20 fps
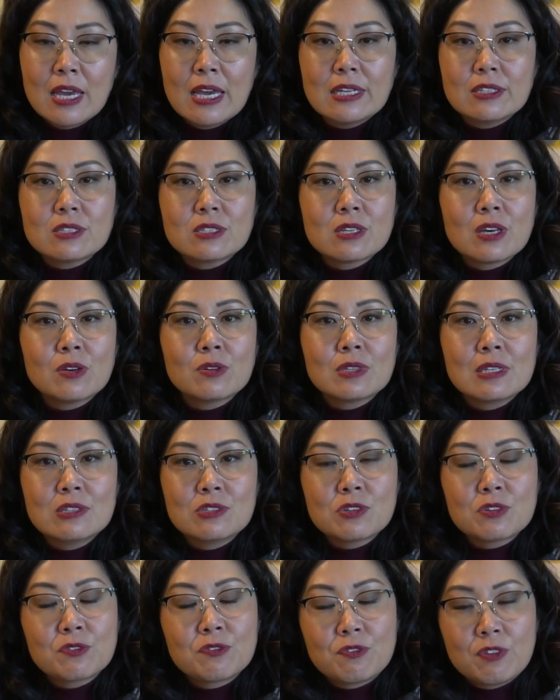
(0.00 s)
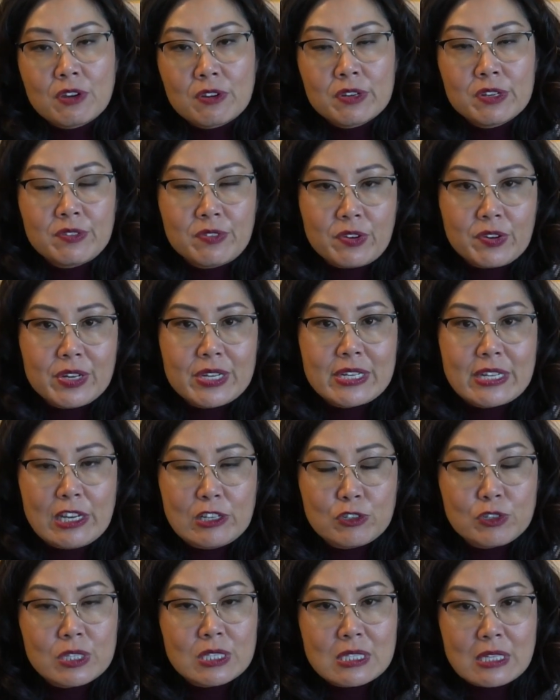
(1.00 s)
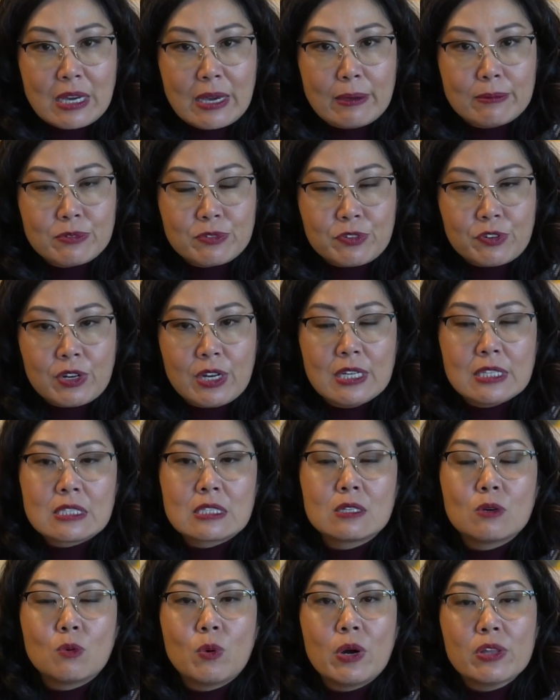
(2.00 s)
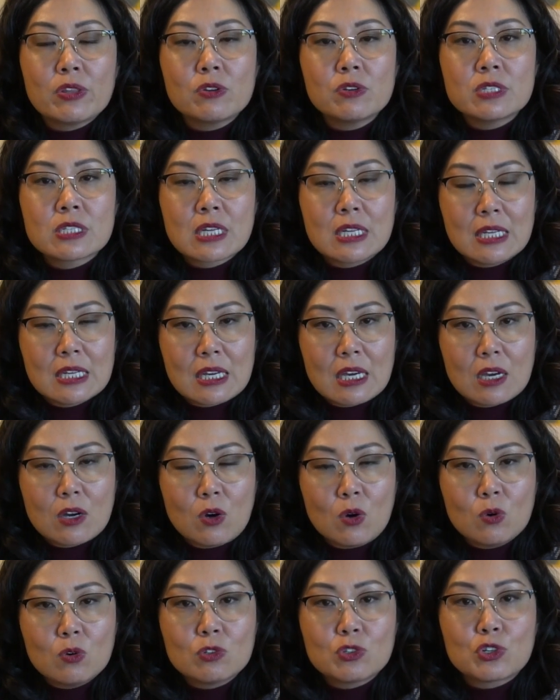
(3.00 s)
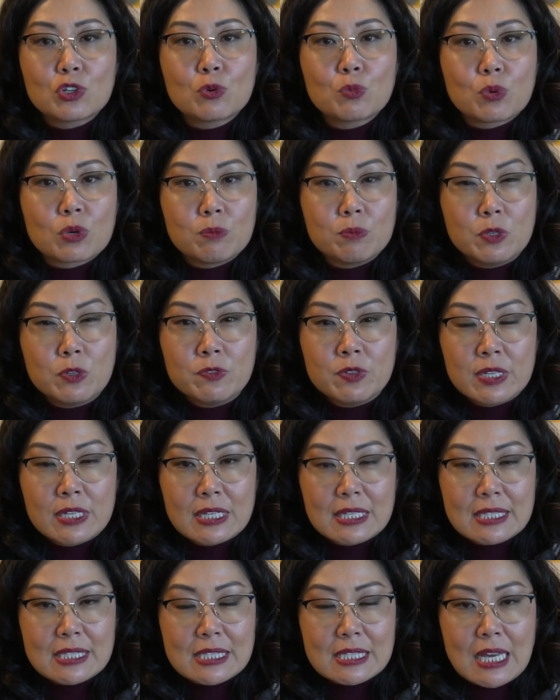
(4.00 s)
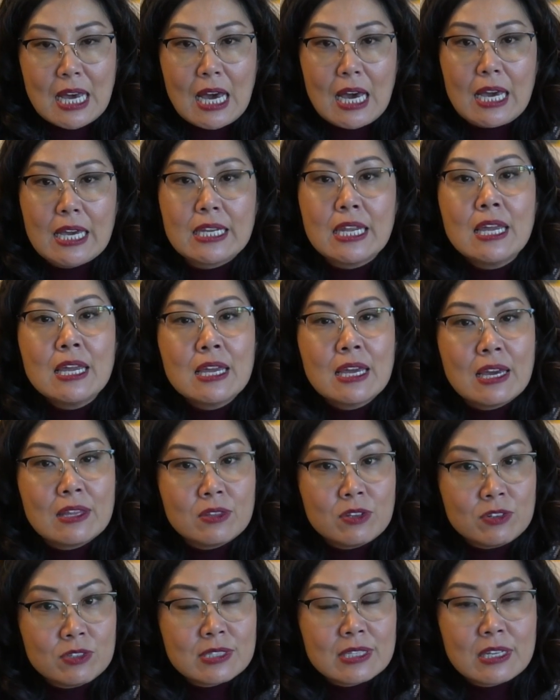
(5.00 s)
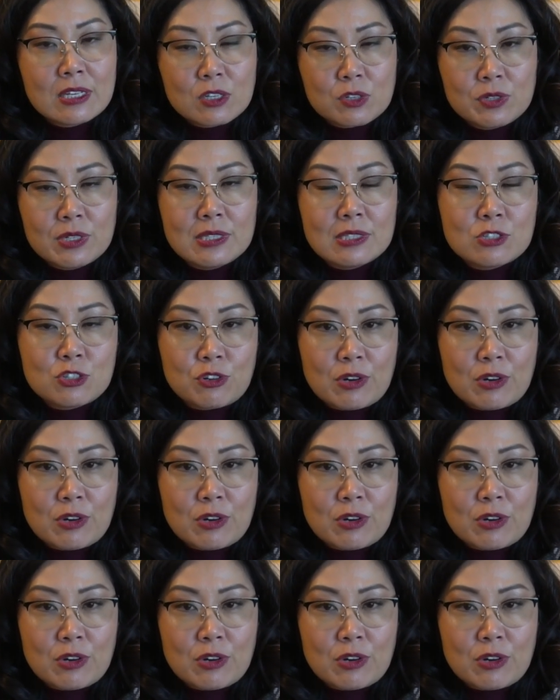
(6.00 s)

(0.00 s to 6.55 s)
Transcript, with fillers: And so these are very, very dangerous times for us. The weather is going to get colder, we're moving inside, and there's increased